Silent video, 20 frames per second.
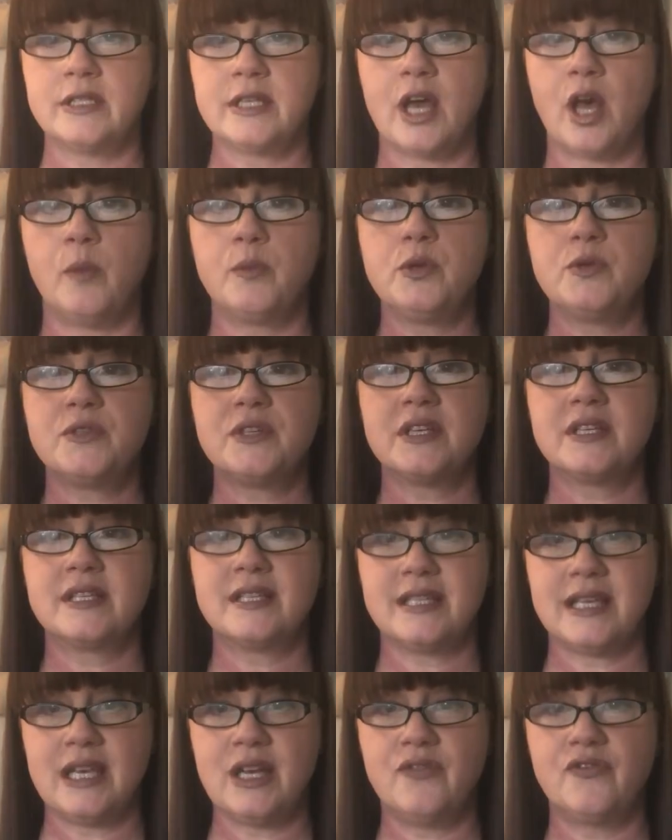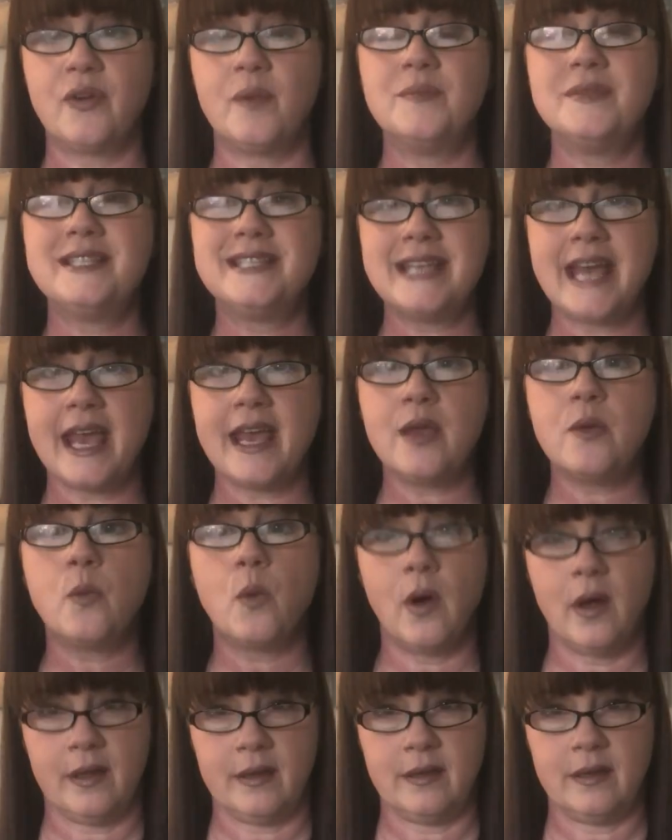to help you succeed from day
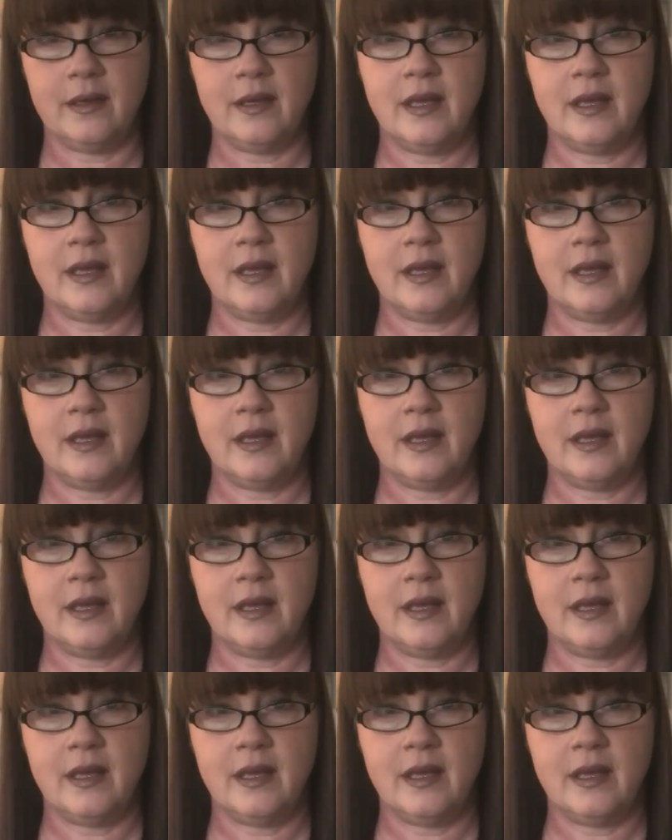one